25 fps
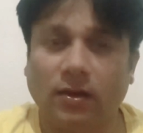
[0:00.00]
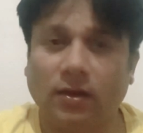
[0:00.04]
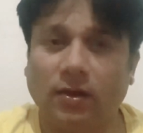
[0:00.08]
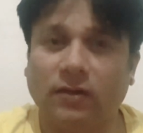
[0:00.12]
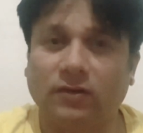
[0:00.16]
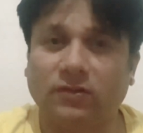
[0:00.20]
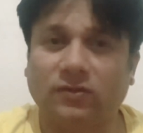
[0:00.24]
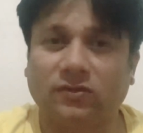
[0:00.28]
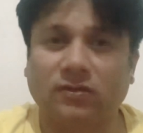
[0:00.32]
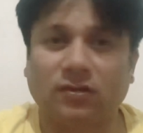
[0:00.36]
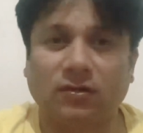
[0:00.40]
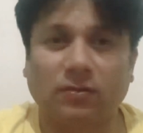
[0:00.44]

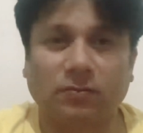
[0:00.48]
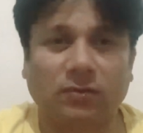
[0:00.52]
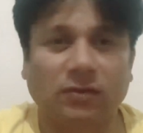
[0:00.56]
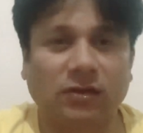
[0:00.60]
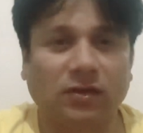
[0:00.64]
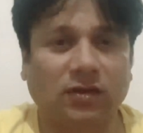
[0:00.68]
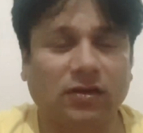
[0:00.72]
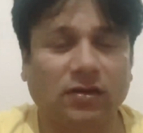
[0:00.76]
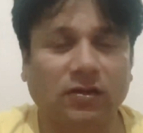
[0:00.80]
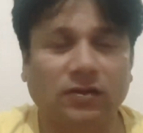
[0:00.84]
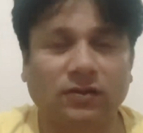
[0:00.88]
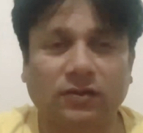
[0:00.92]
it is
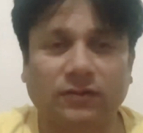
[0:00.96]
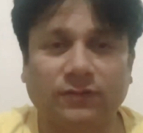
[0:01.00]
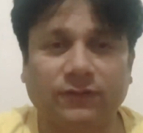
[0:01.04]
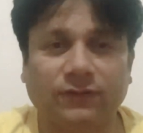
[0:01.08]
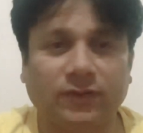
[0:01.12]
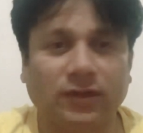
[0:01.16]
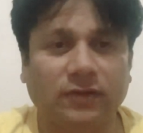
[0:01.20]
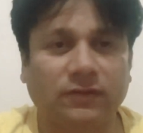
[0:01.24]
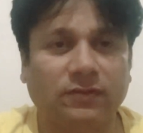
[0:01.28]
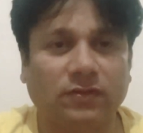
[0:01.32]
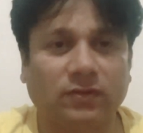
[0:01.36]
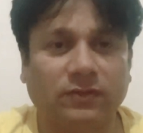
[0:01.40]
completely in the
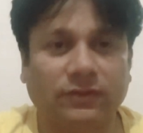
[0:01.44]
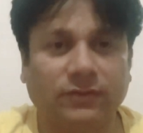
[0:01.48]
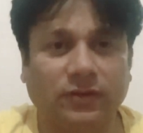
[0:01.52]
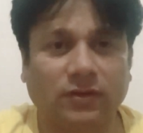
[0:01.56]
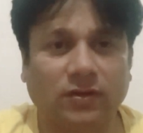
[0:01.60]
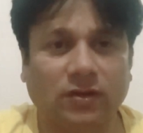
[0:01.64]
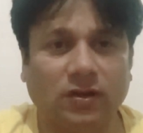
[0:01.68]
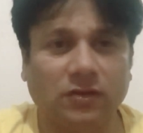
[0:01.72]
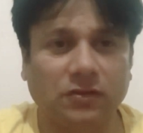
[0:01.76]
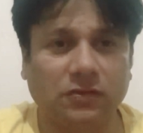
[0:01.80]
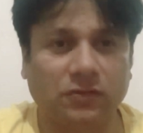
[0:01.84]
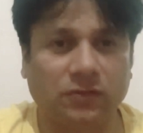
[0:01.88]
favor of a
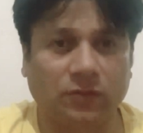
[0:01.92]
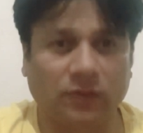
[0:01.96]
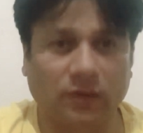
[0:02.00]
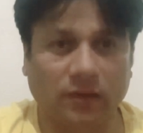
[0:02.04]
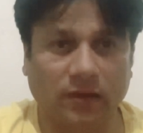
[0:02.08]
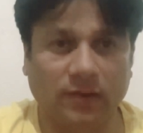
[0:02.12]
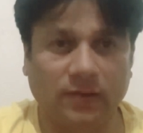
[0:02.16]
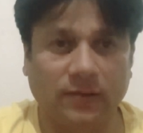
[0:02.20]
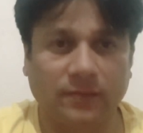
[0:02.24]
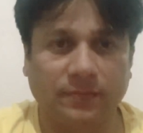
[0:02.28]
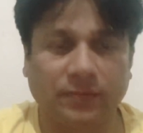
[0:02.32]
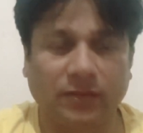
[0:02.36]

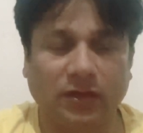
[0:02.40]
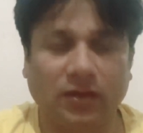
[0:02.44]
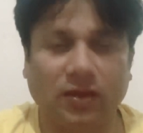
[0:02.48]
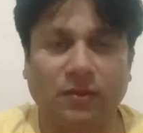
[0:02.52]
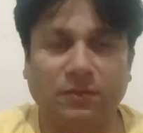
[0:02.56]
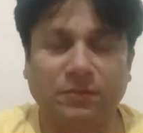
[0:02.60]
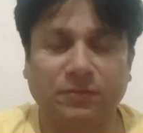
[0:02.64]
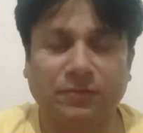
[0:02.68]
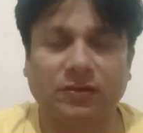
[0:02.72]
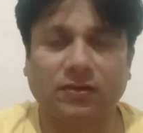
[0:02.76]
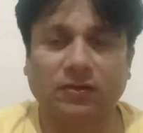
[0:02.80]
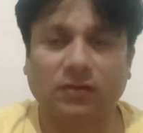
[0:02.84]
country.
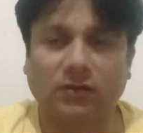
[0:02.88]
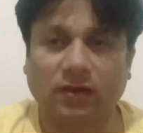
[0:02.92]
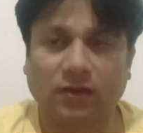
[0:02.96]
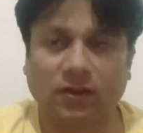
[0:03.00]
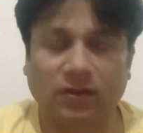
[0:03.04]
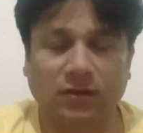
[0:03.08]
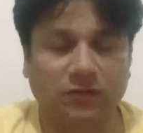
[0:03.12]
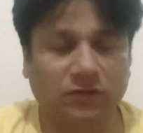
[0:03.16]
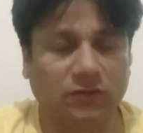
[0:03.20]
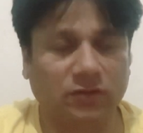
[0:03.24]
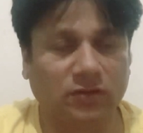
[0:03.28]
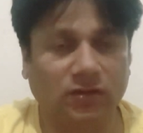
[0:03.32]
The
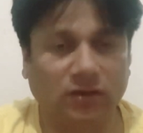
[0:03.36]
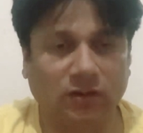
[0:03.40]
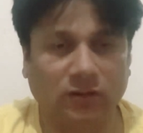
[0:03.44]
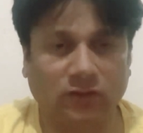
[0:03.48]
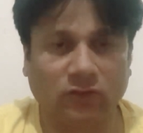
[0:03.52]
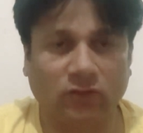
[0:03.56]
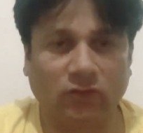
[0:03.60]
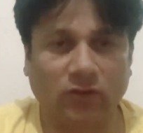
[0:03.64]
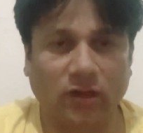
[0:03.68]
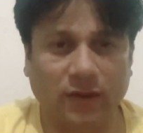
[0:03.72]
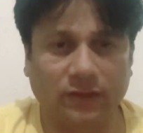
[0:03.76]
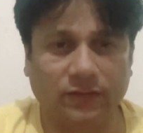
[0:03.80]
country
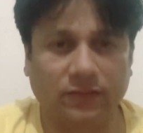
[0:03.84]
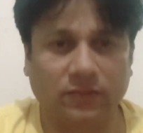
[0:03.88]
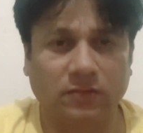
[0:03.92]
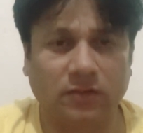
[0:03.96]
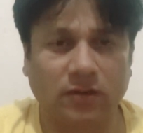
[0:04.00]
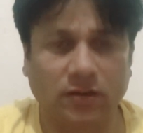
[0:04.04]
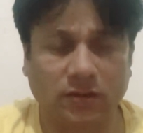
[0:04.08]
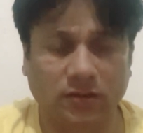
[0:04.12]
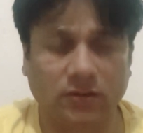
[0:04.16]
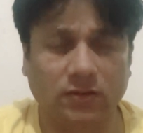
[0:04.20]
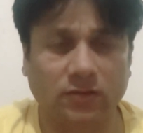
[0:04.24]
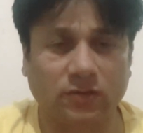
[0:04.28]
needs to have a
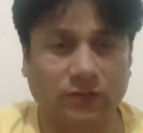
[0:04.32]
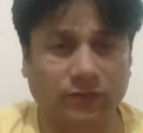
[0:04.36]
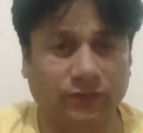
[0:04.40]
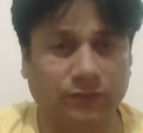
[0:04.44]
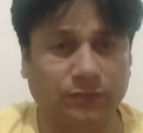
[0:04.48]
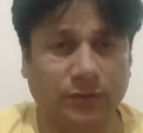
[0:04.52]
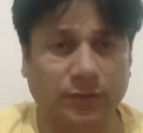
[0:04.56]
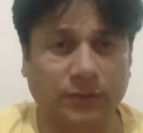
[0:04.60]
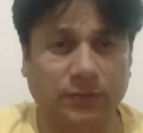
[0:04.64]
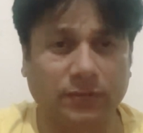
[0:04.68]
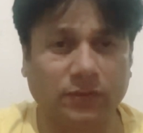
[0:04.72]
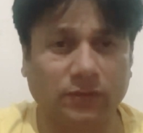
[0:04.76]
record
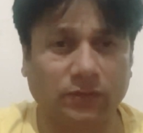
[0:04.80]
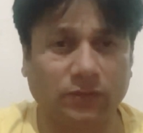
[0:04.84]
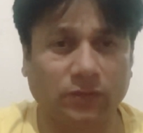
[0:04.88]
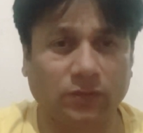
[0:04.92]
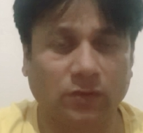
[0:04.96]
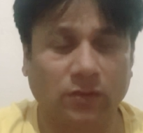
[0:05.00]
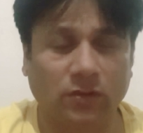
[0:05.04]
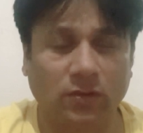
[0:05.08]
of people